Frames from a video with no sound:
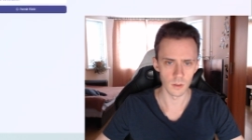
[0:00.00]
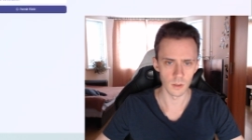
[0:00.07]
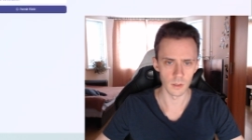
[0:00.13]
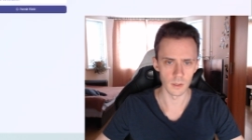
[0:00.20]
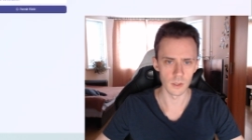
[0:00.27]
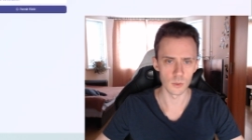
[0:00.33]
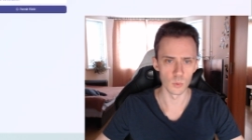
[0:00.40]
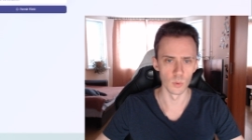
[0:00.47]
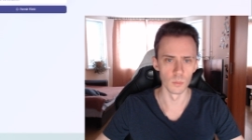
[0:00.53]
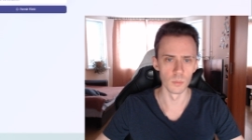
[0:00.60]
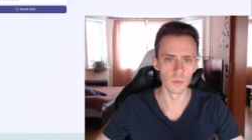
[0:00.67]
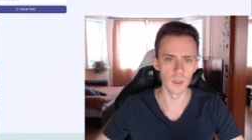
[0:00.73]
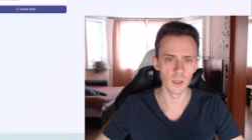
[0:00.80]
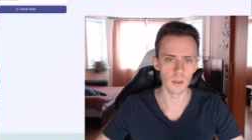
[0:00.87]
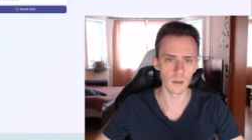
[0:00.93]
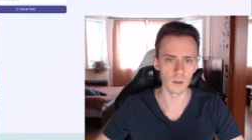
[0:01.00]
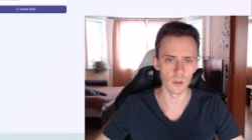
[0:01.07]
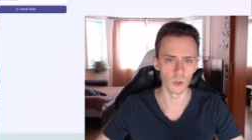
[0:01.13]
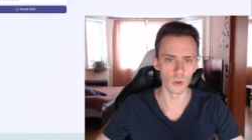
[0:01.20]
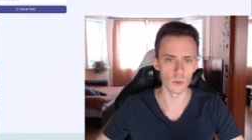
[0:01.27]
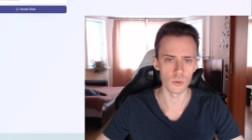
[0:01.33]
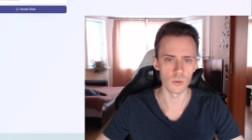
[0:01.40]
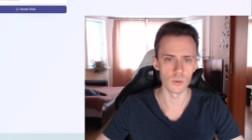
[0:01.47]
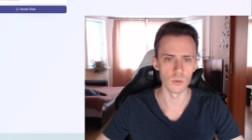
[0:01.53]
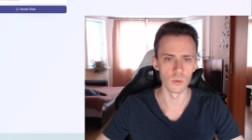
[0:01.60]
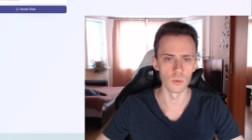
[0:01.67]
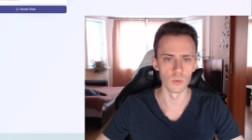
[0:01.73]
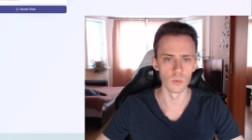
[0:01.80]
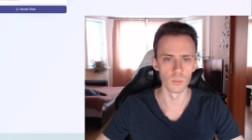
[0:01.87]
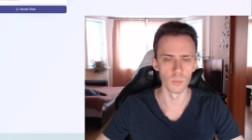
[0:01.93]
And this will be close to
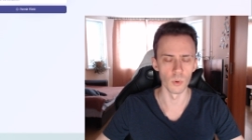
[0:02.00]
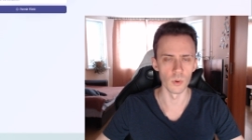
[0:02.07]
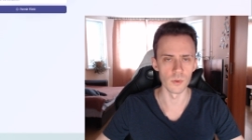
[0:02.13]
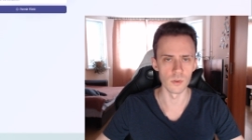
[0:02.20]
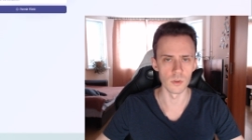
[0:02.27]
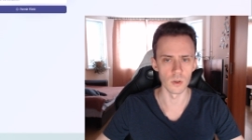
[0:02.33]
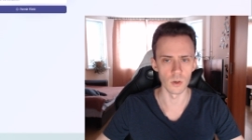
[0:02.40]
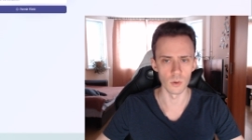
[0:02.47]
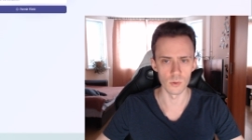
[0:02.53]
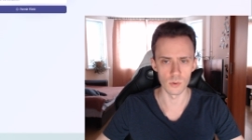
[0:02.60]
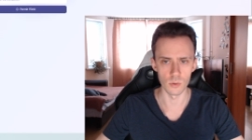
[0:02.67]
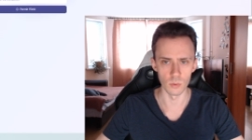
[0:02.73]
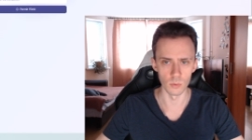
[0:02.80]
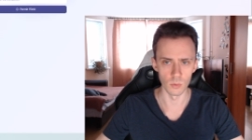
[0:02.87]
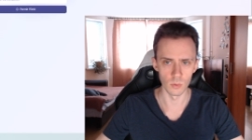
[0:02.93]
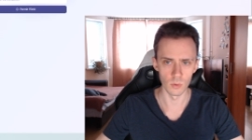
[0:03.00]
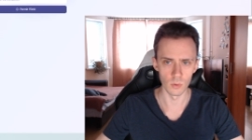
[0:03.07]
zero point zero two.